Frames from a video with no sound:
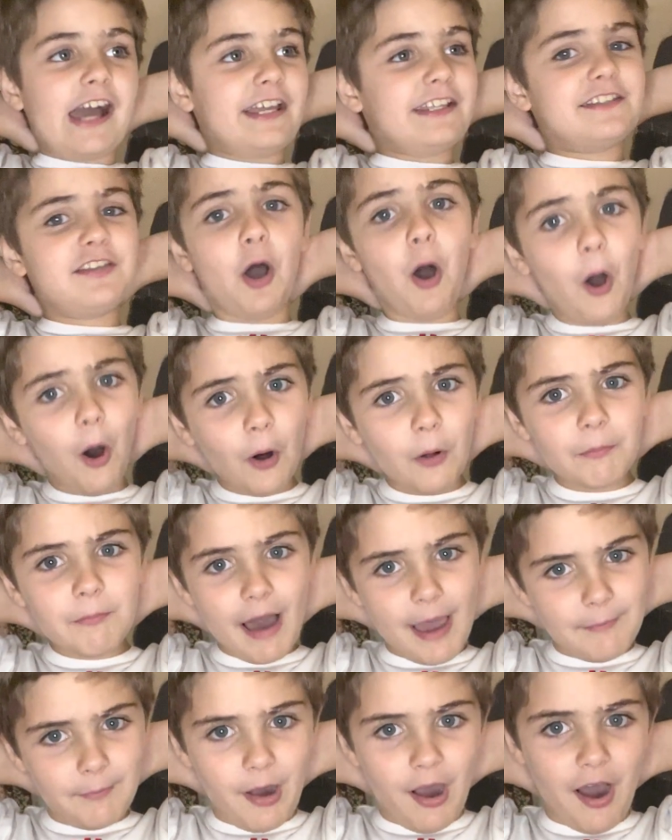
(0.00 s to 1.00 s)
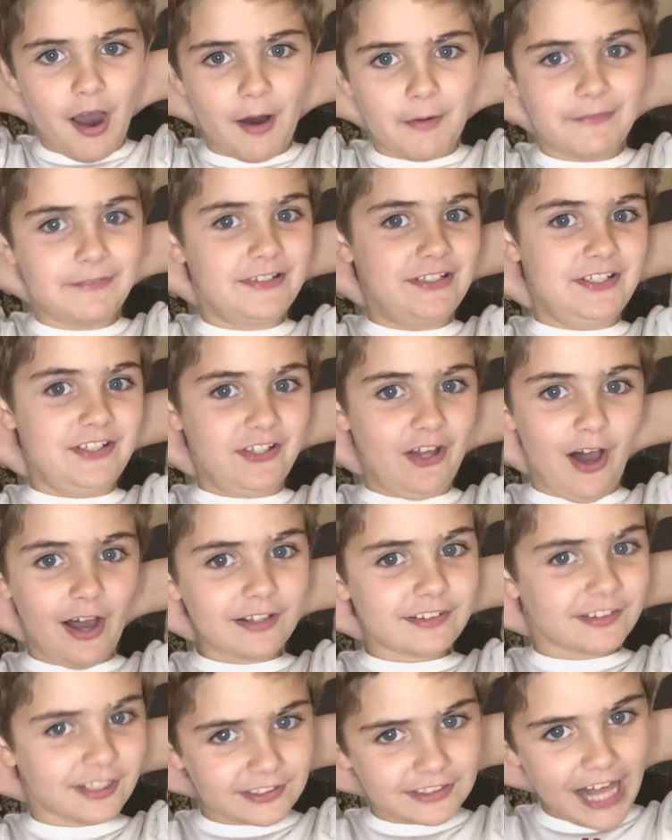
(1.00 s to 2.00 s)
told my mom
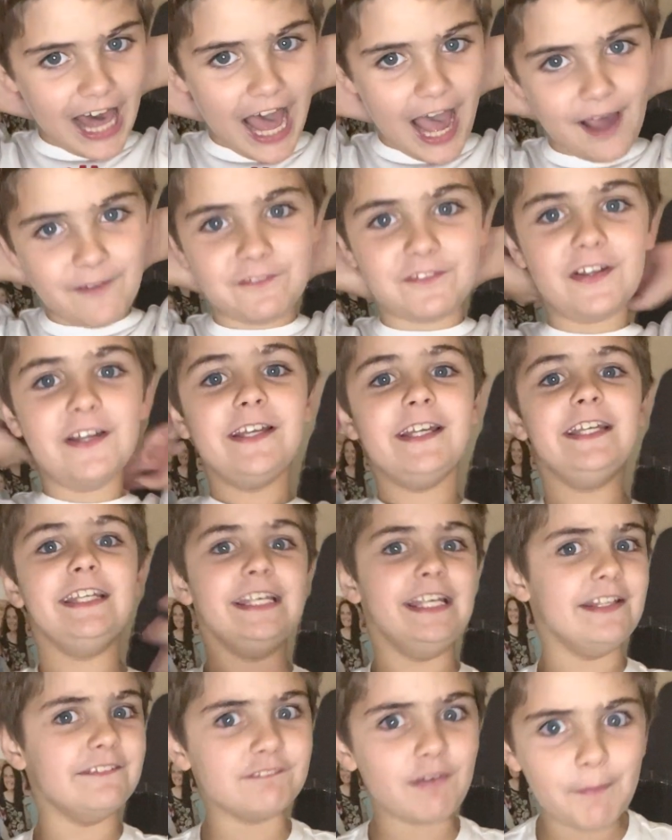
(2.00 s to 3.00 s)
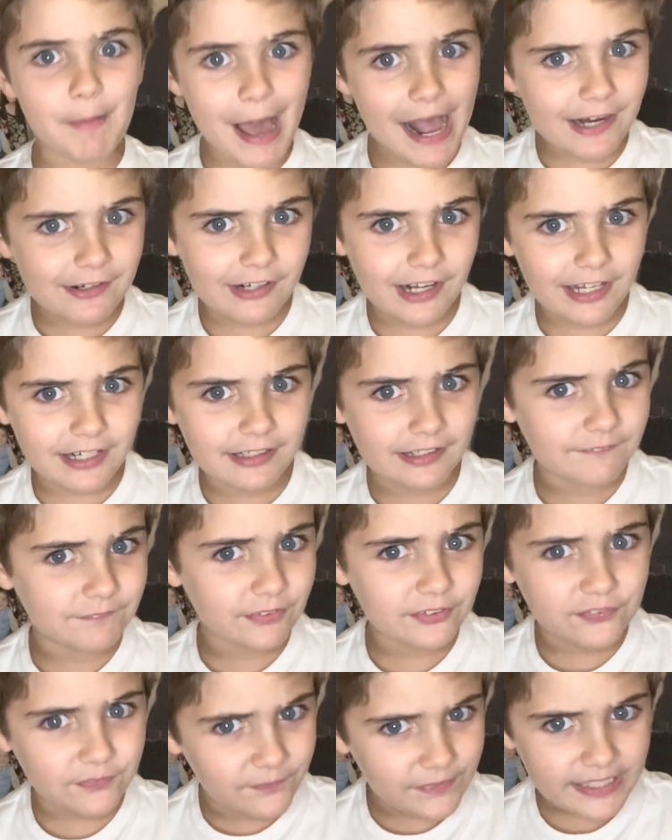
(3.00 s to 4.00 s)
not to laugh in the background of
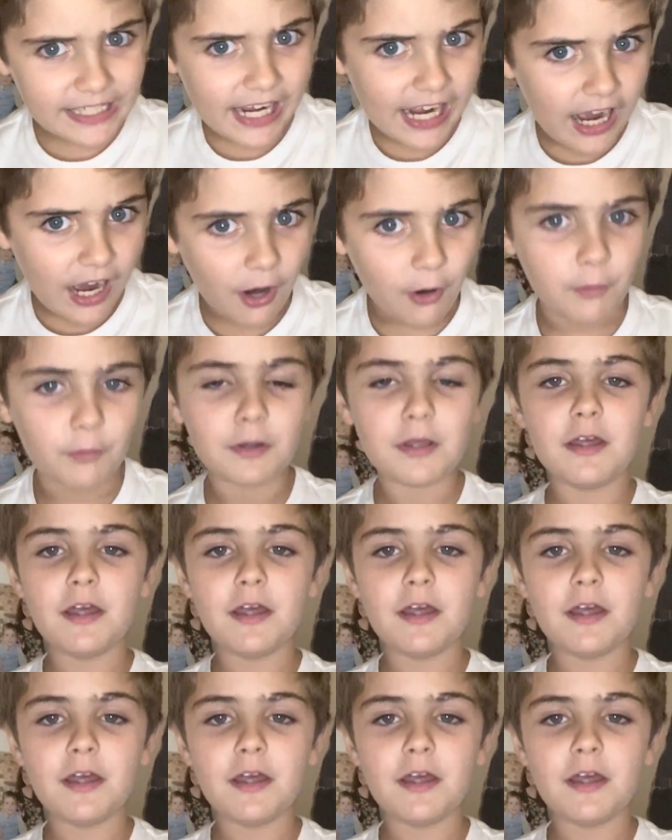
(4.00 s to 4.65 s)
this video